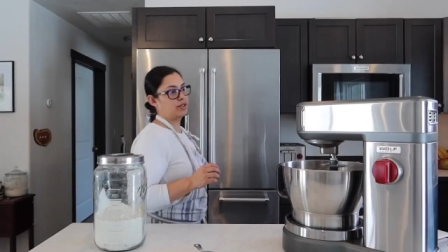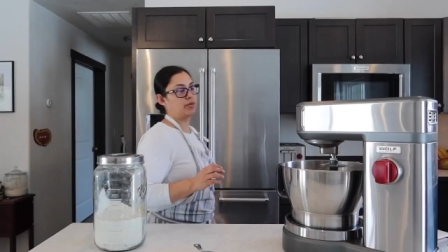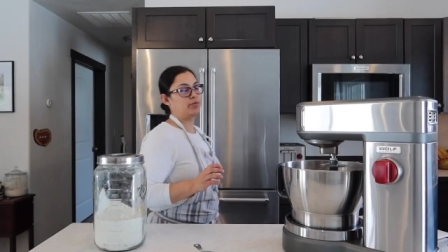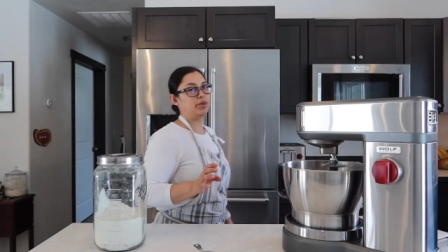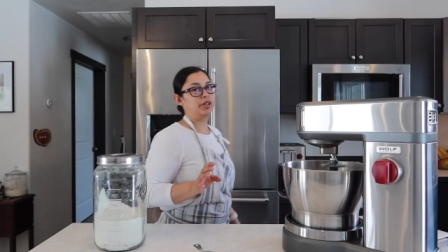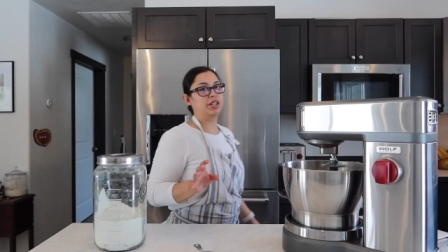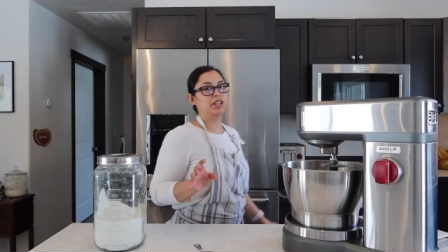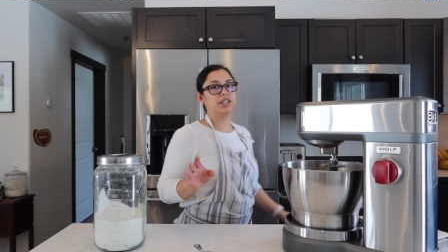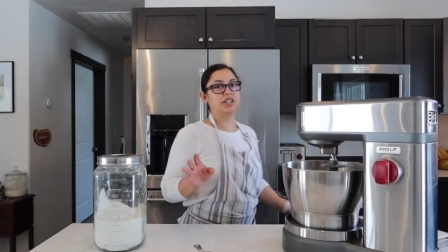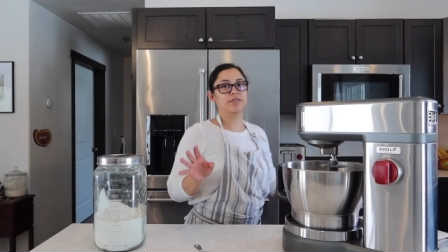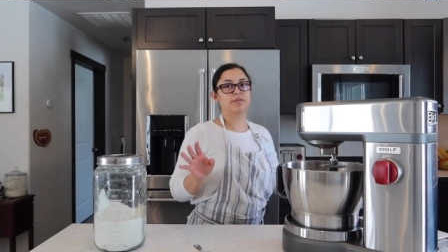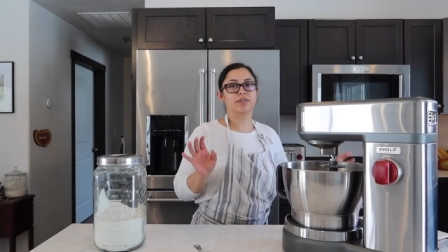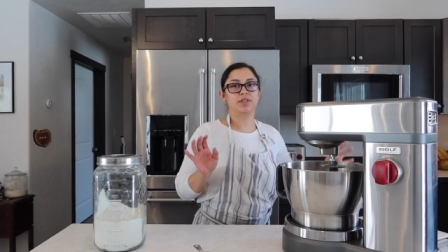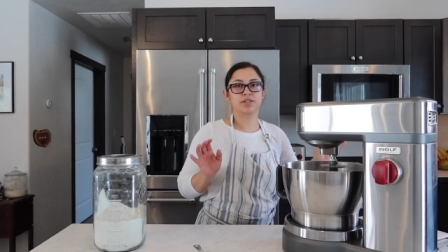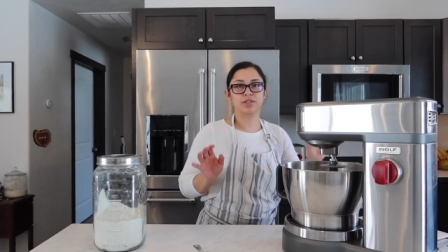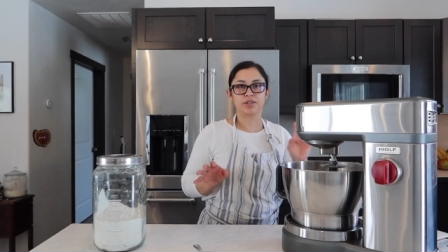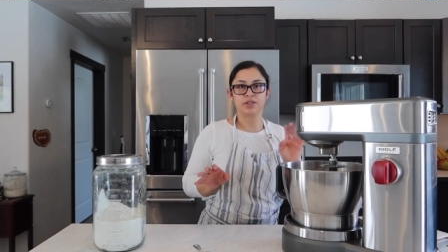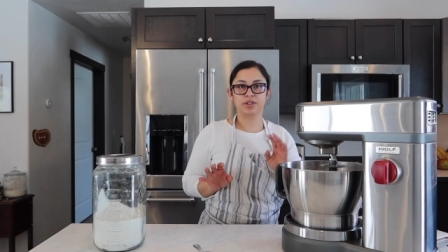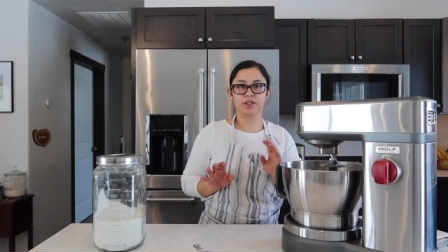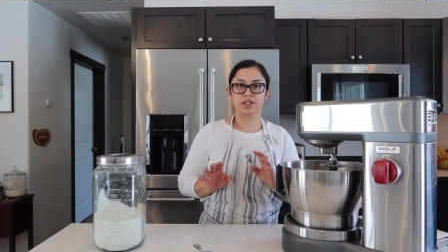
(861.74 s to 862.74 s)
I'm gonna give
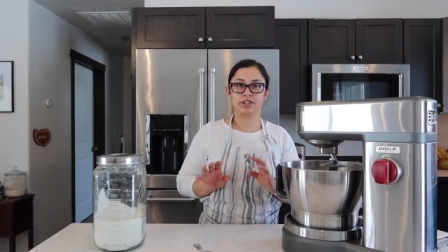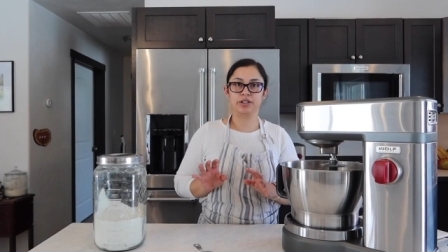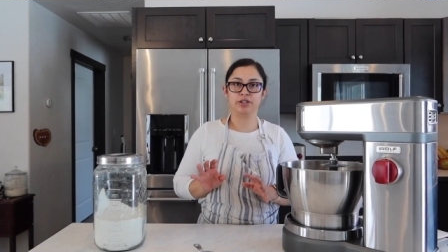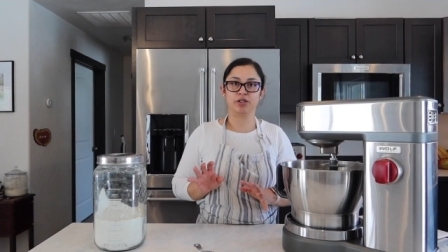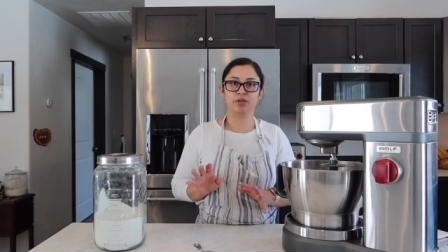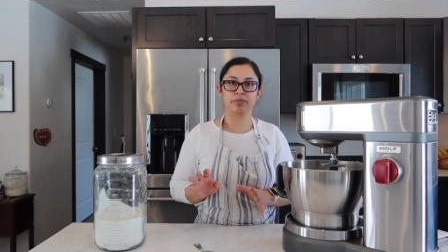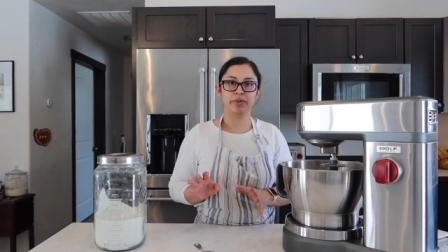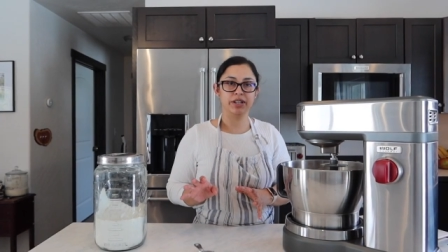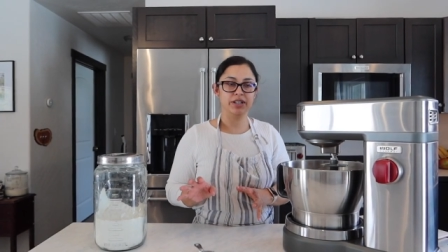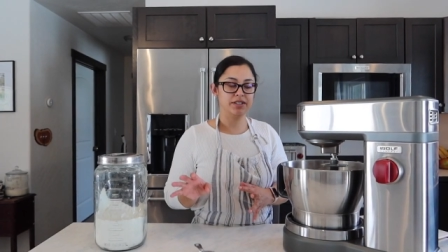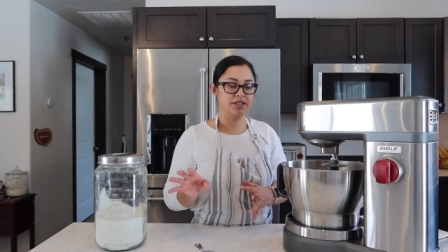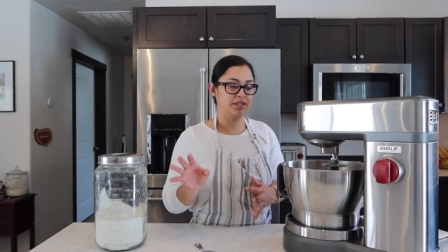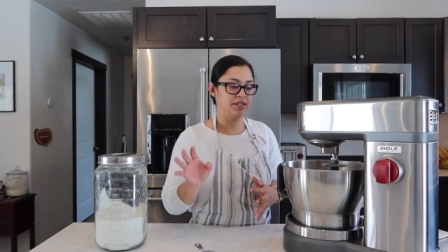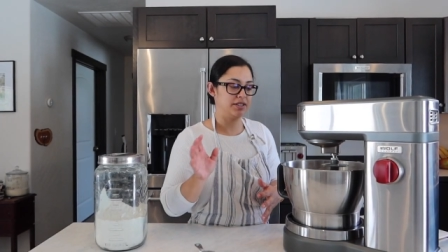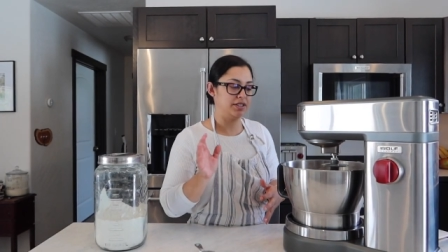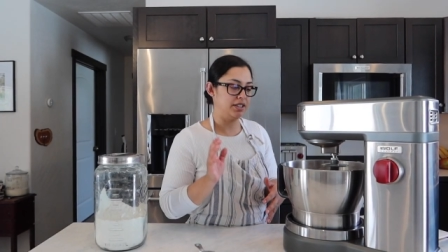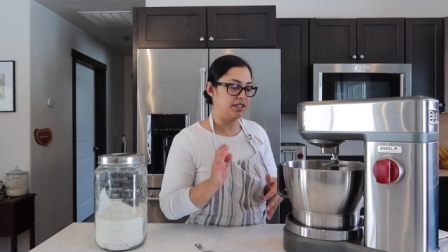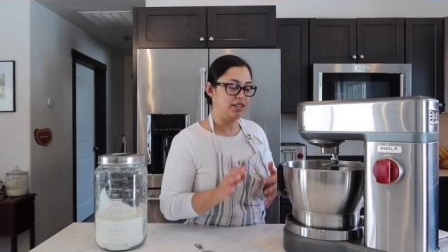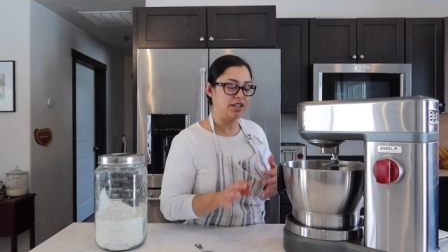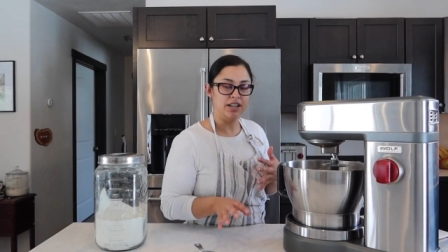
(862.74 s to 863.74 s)
this a good little mix and
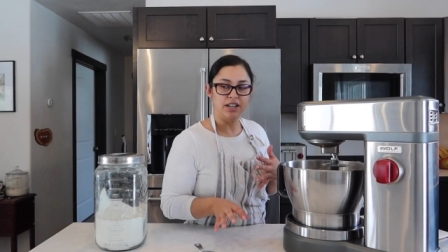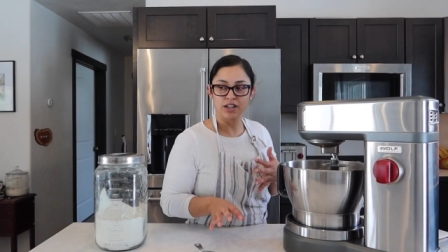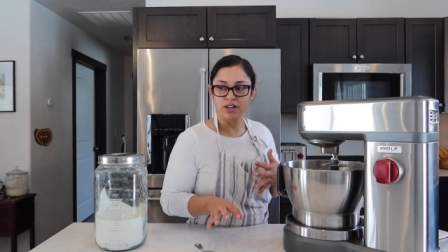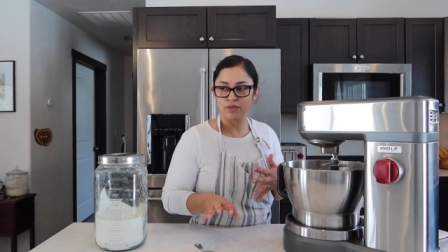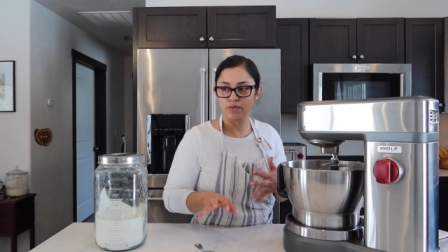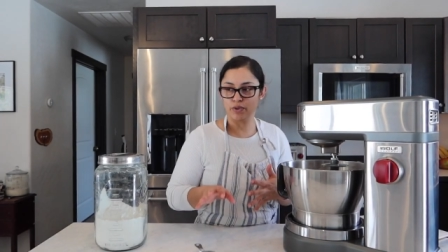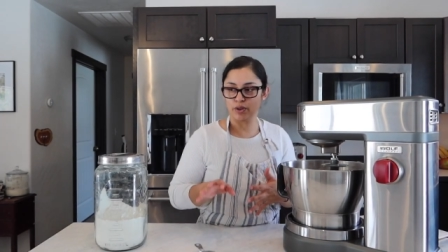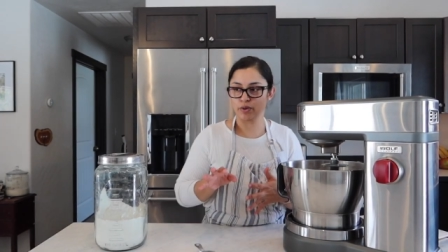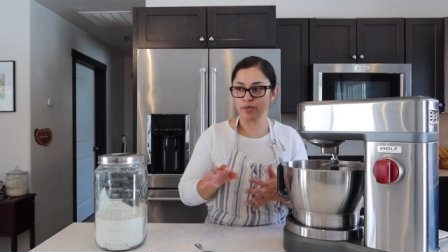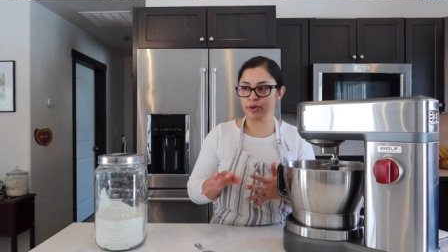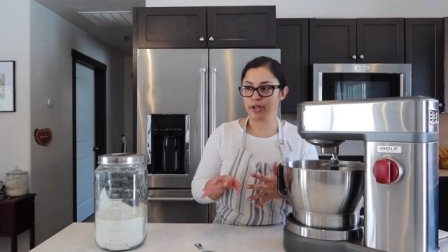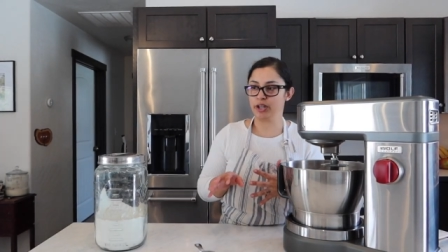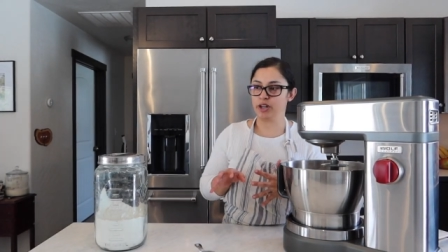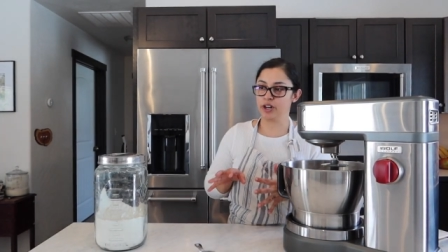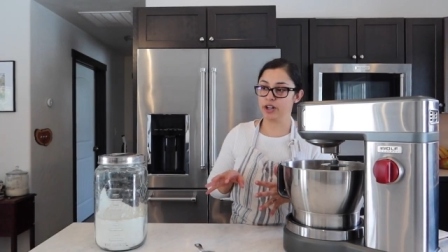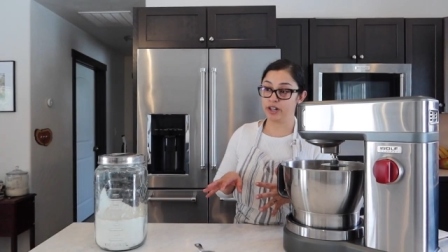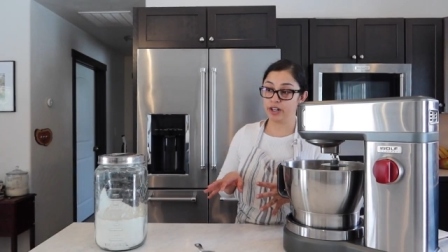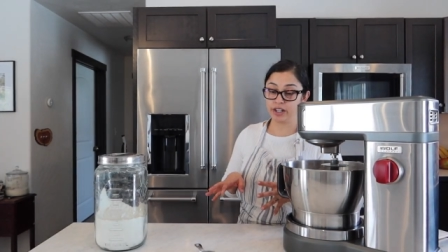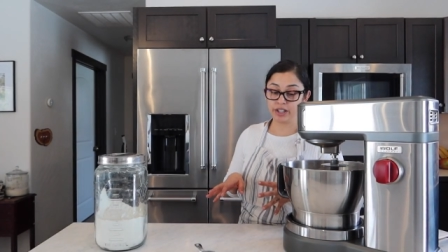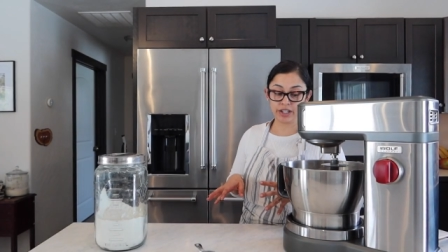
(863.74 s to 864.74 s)
see kind of where we
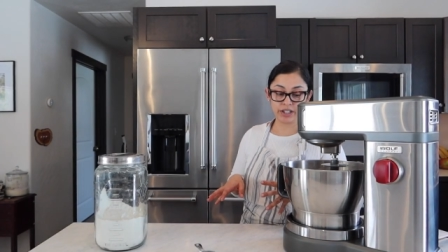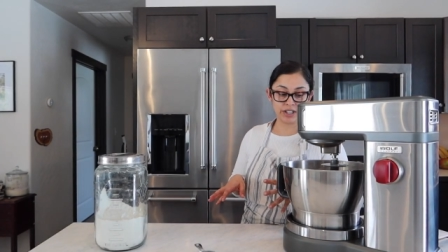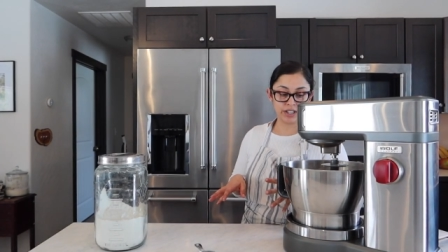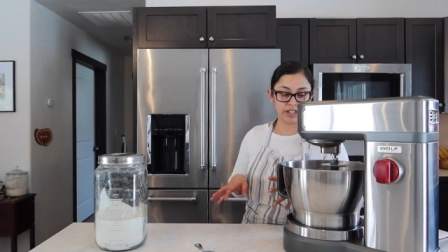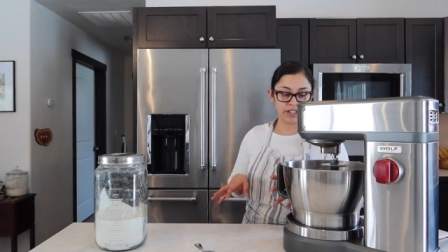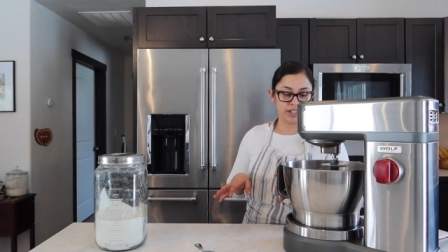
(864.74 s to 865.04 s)
are.